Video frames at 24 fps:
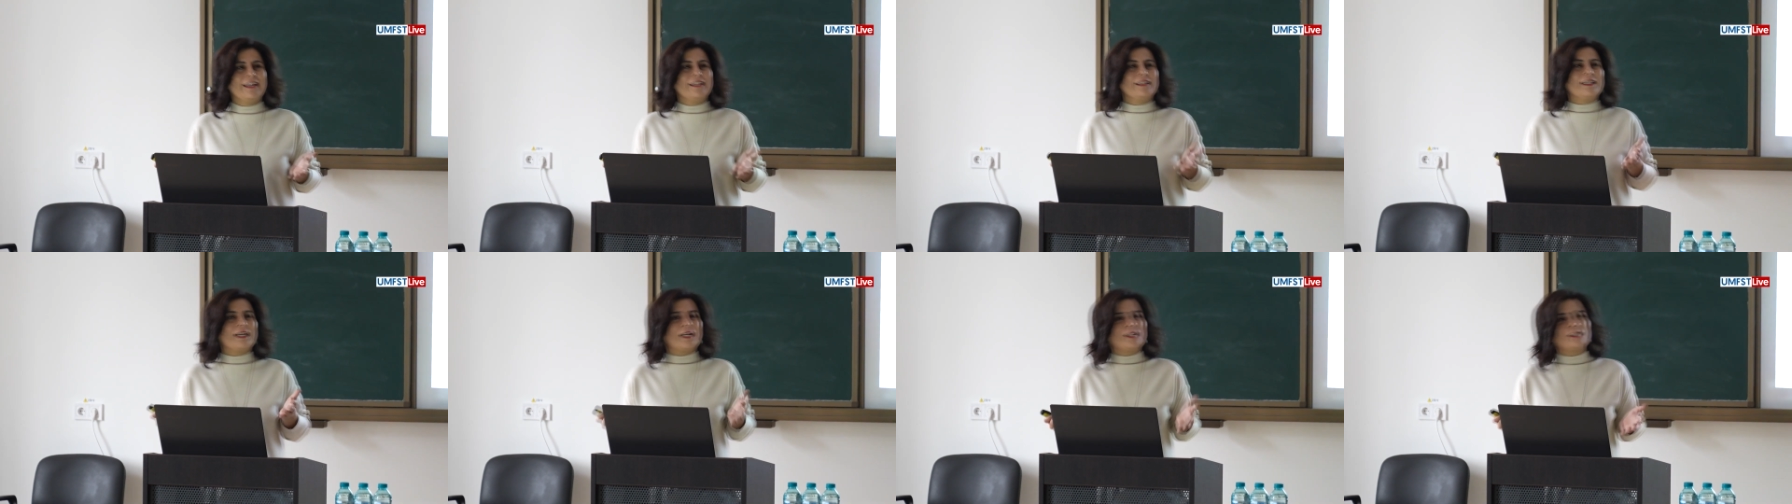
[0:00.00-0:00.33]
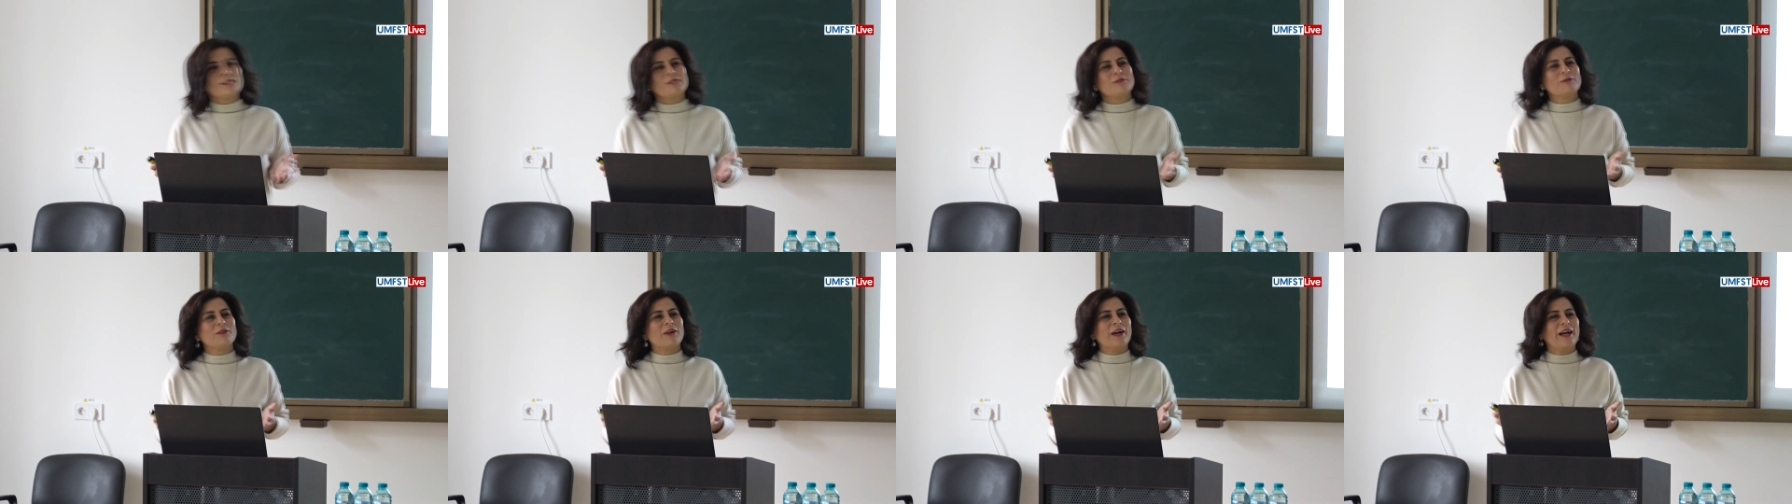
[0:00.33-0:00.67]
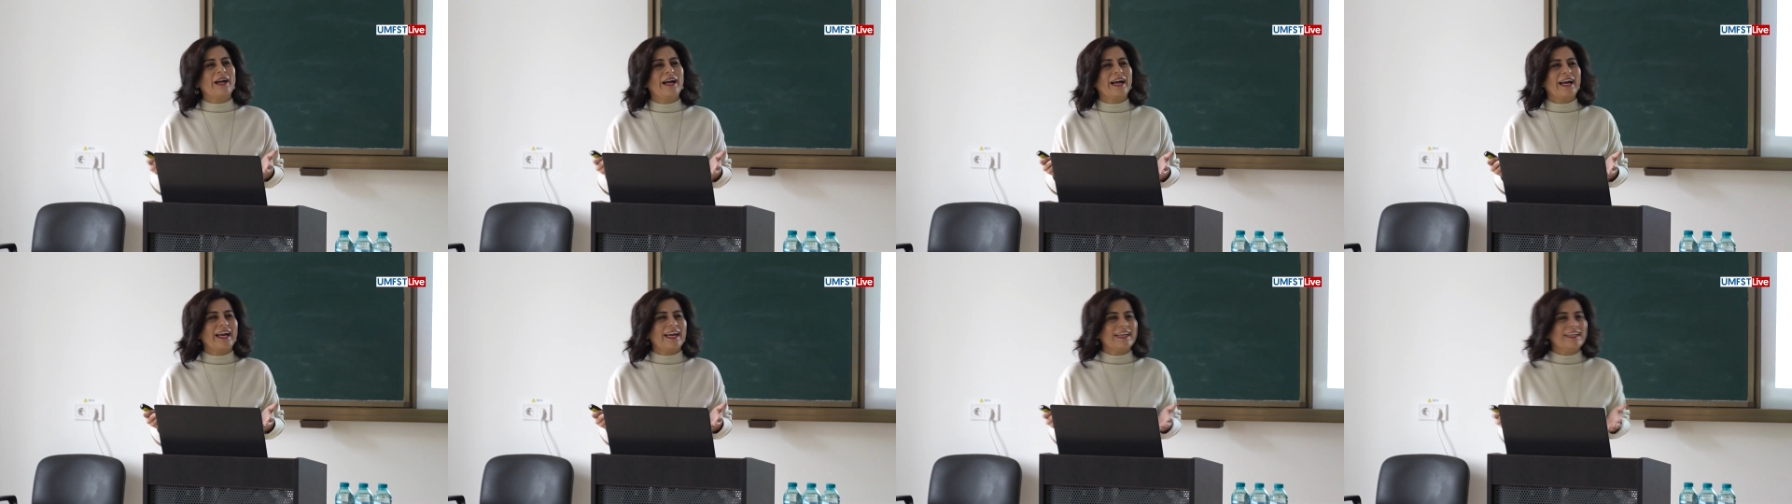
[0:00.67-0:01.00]
That's
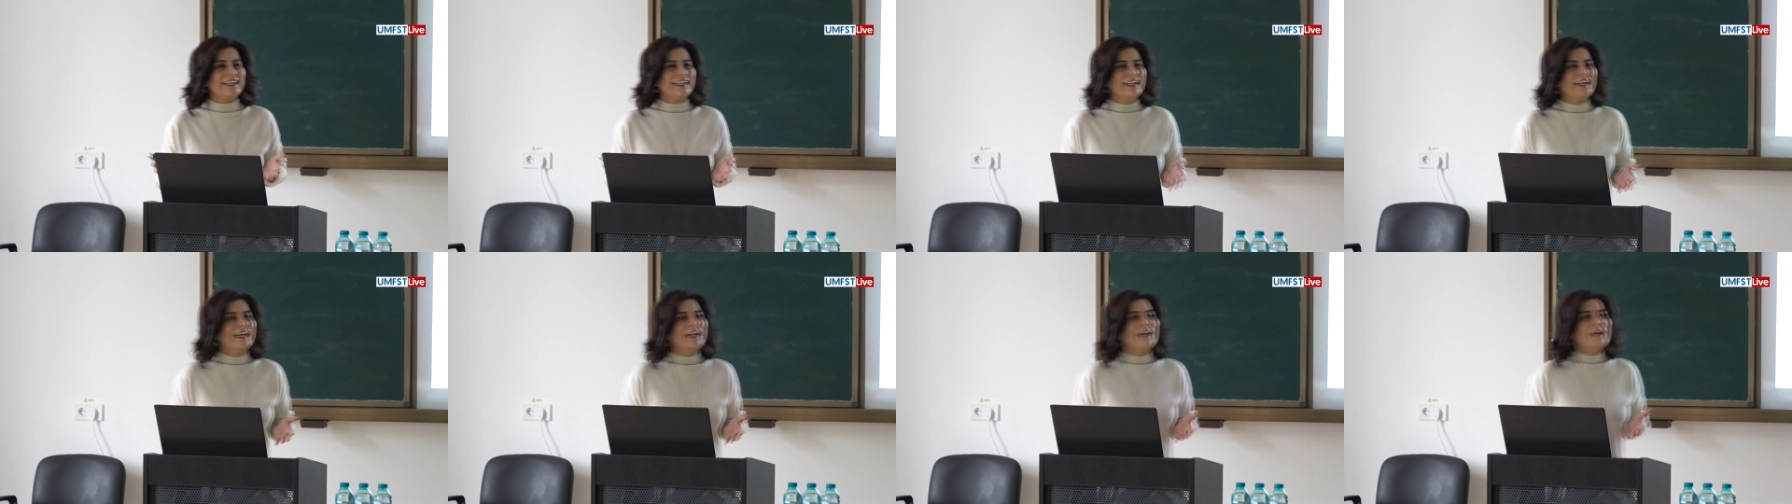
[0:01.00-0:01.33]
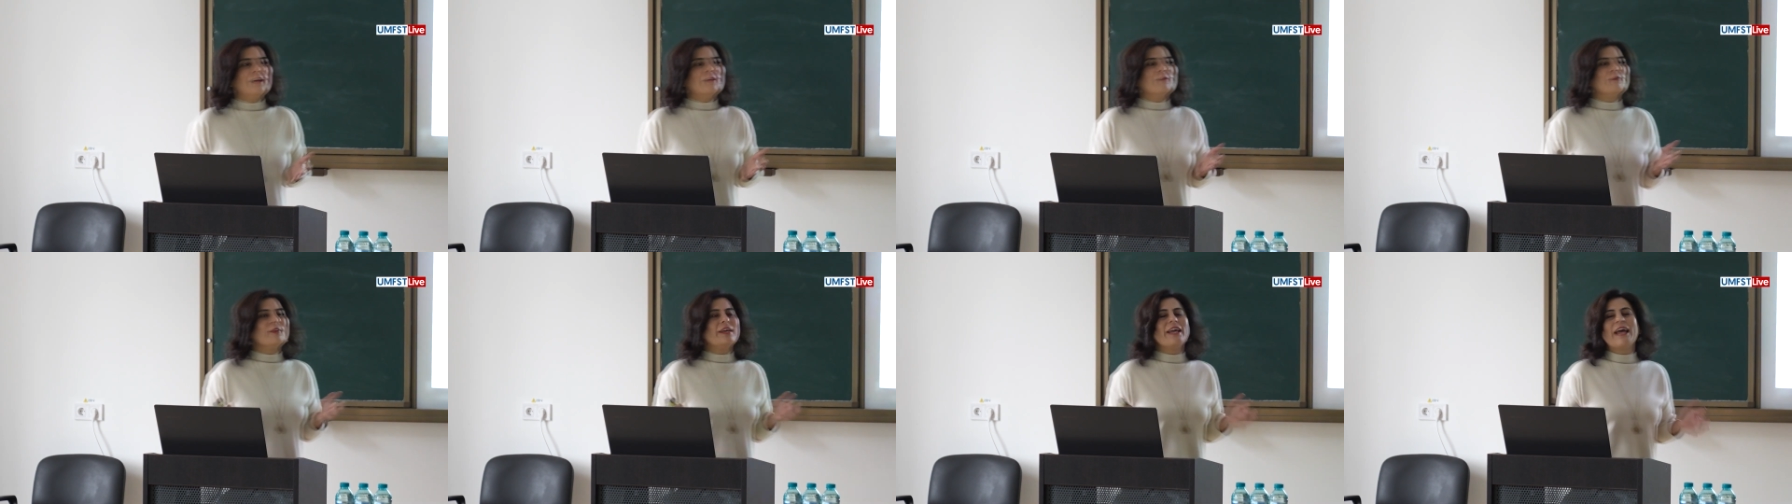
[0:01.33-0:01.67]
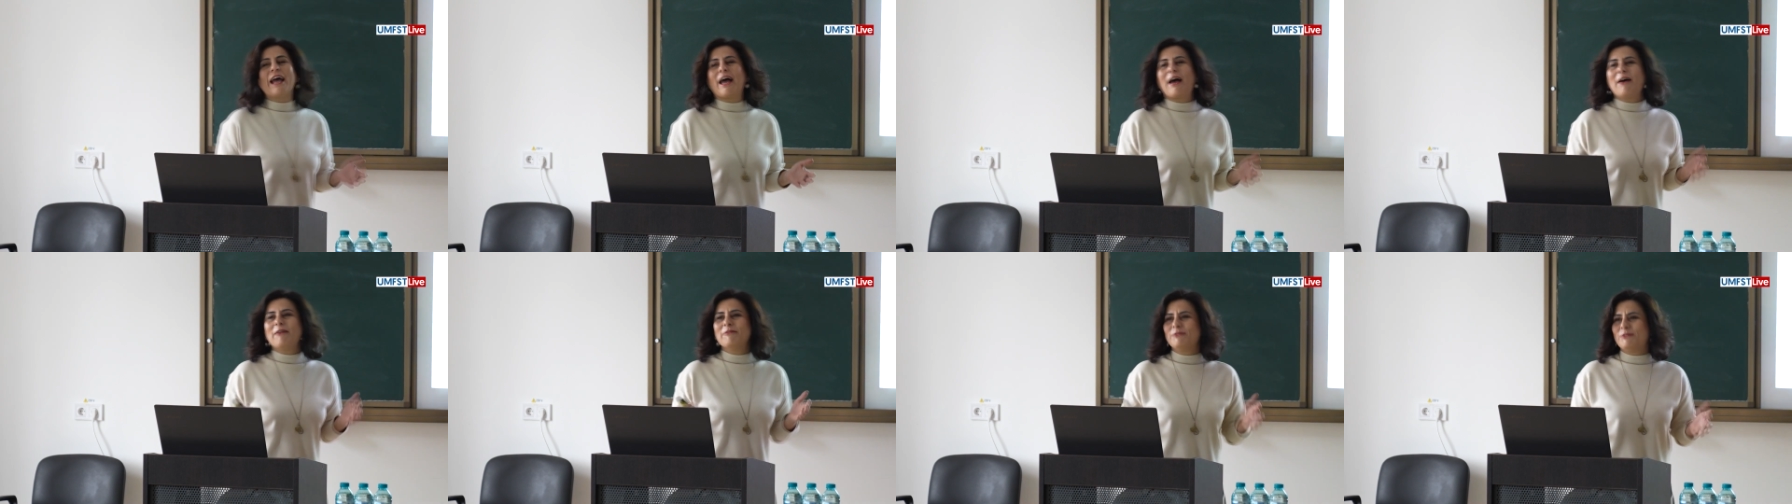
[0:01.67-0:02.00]
why we
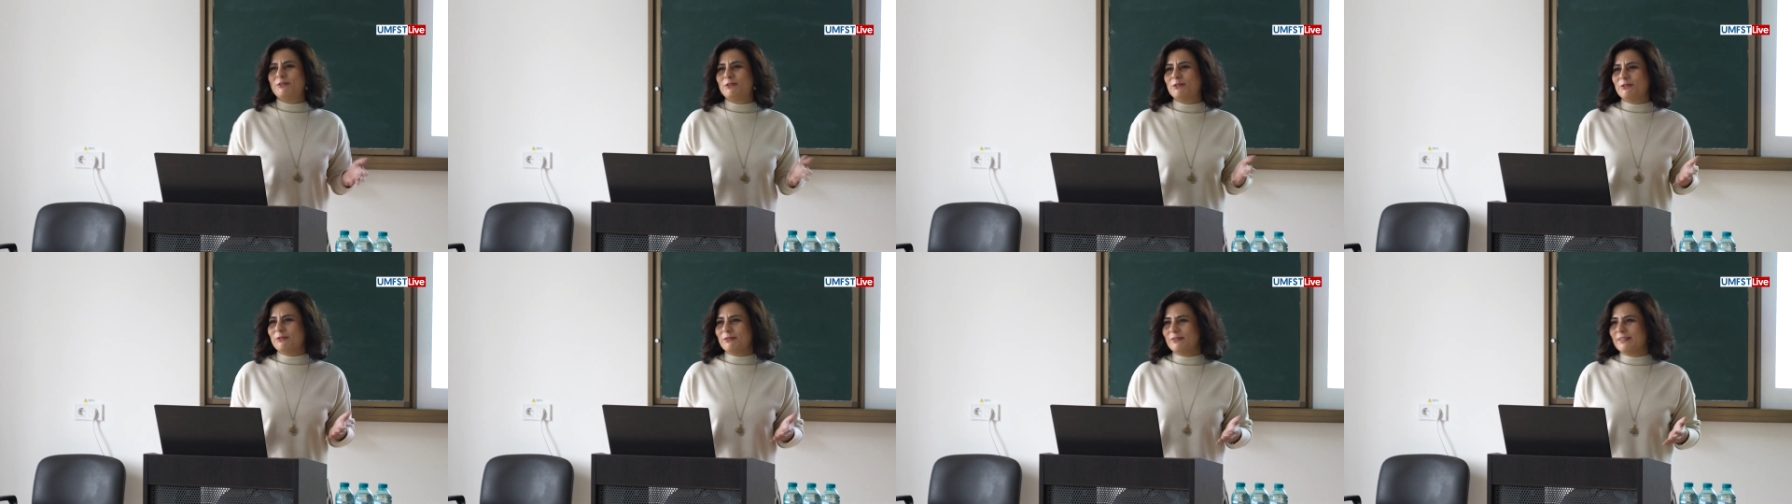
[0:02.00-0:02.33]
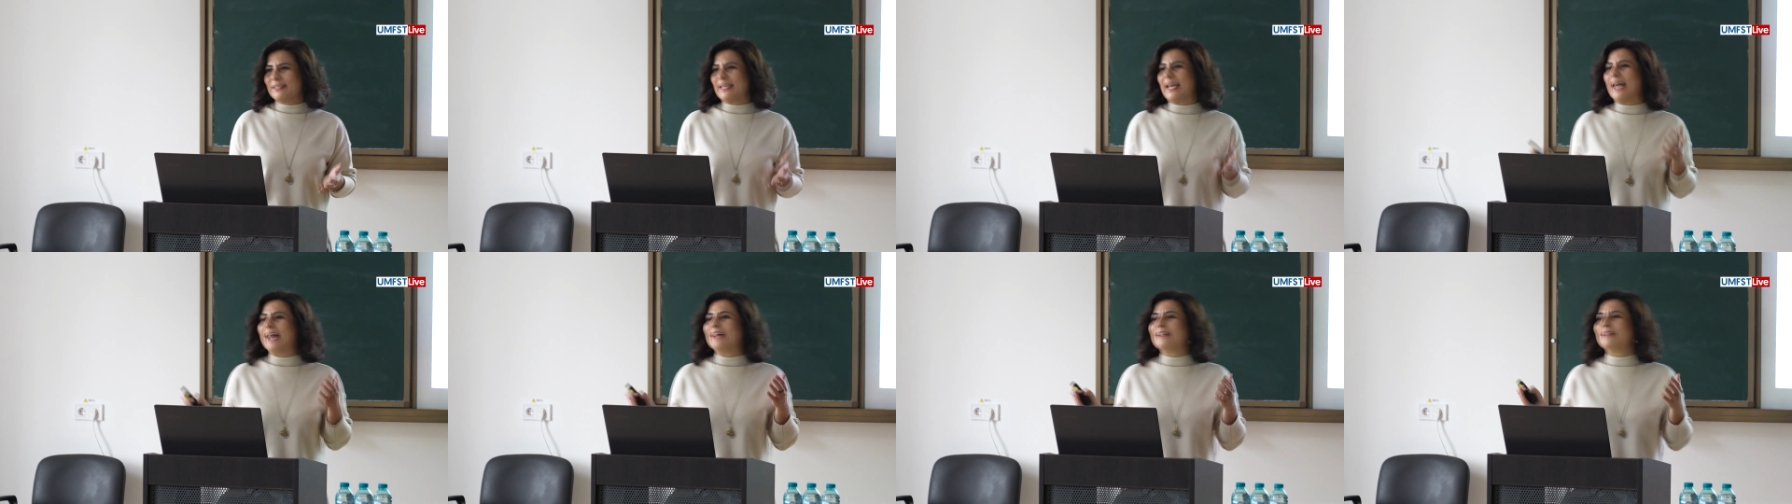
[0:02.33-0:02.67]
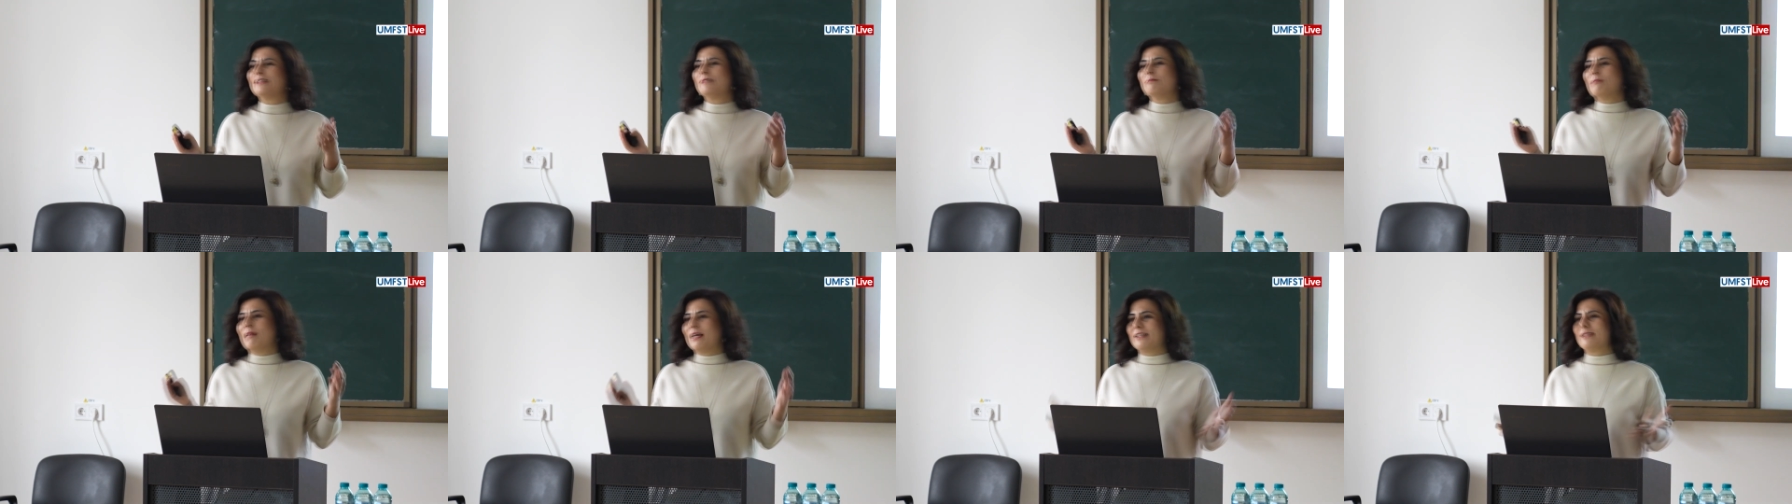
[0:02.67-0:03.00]
have to get
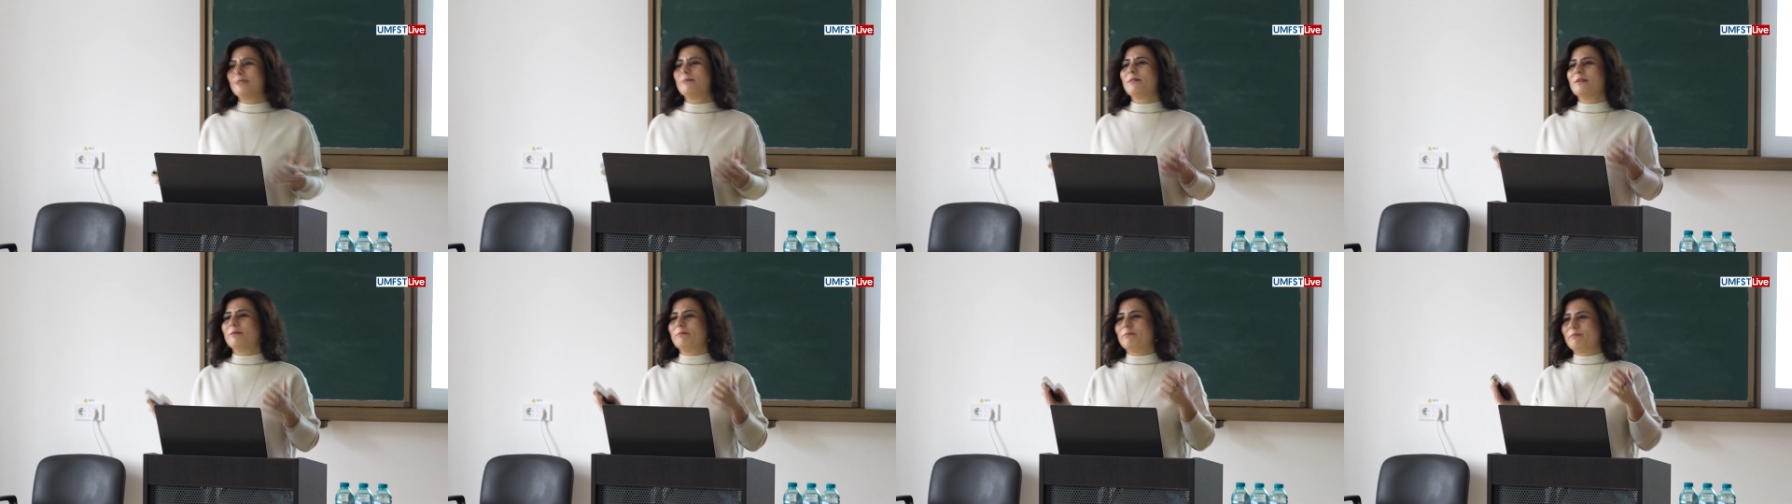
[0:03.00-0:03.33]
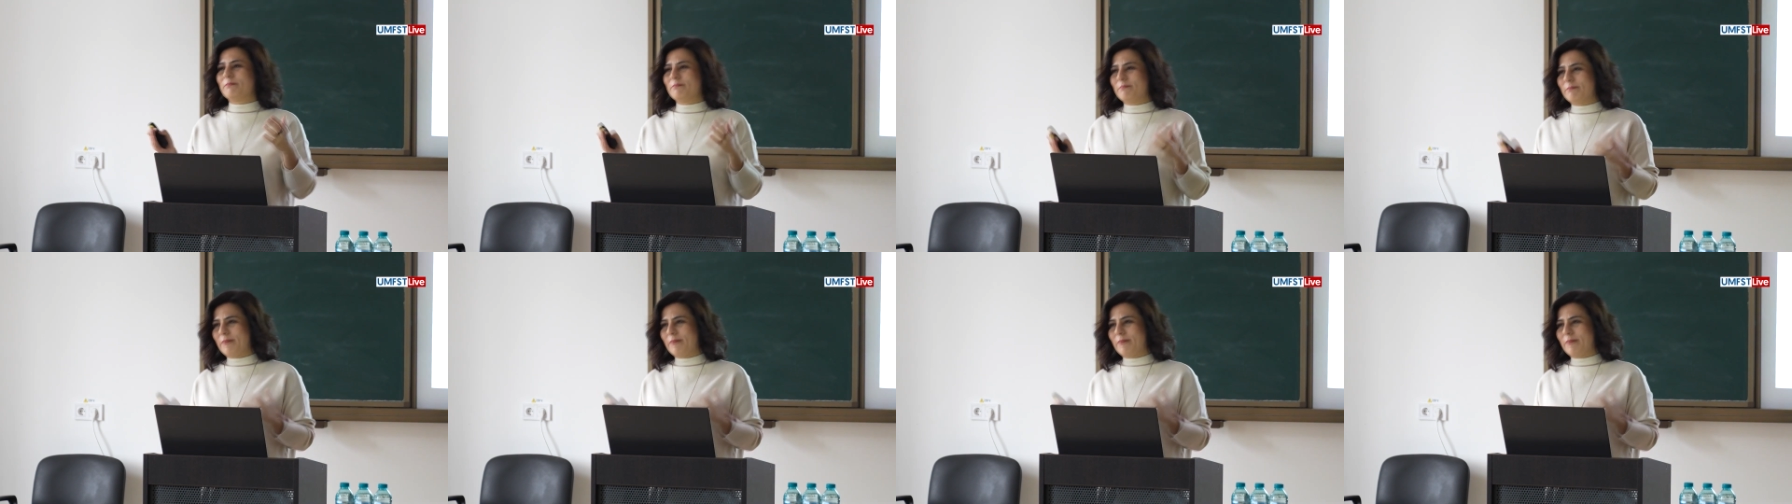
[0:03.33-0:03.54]
the multiple